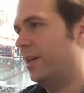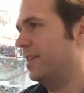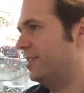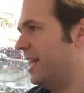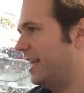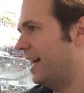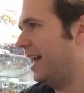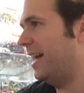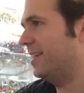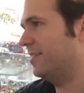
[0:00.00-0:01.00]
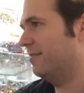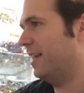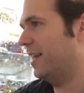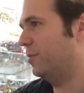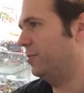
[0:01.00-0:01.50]
Snake Eyes. A
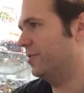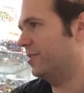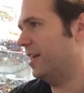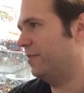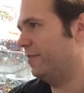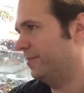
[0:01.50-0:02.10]
lot of cool stuff.